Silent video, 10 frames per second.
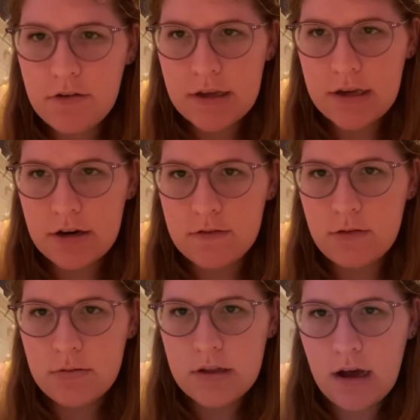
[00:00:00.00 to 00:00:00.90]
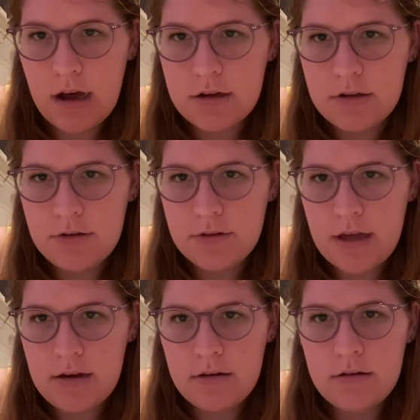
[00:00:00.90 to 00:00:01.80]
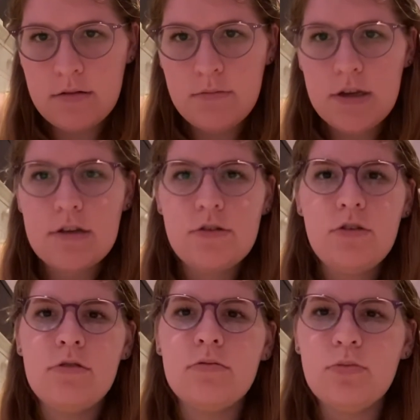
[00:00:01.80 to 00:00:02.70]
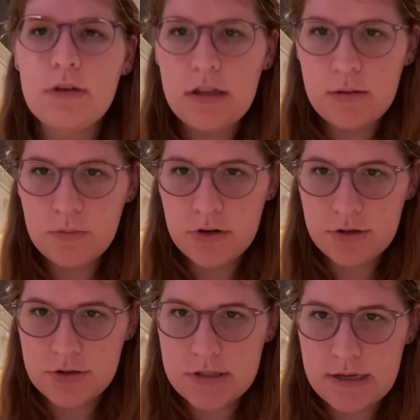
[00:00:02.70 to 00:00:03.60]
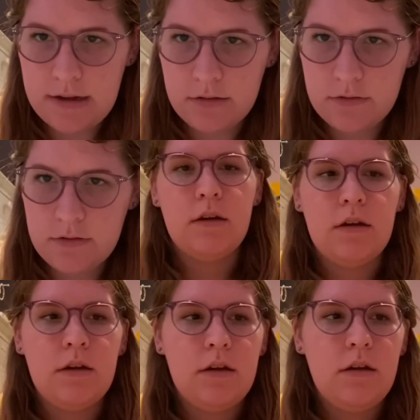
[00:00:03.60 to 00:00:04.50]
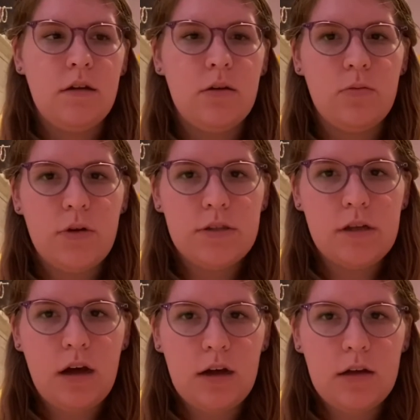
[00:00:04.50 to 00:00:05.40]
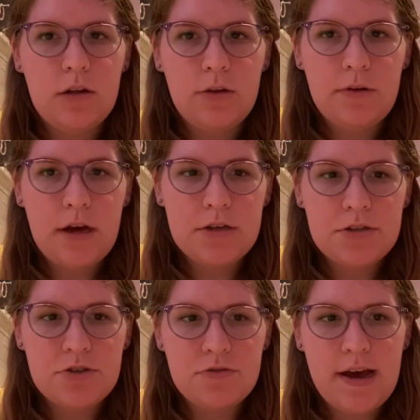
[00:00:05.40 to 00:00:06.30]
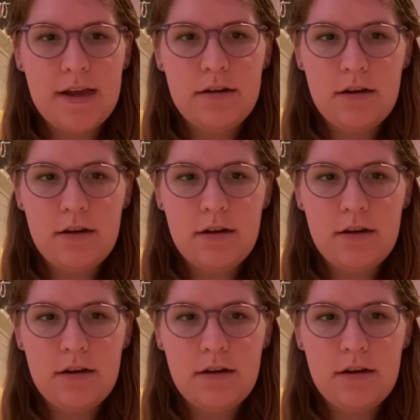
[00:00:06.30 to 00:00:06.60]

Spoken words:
careful with a hot glue gun because you could really burn yourself. Once the hot glue has dried,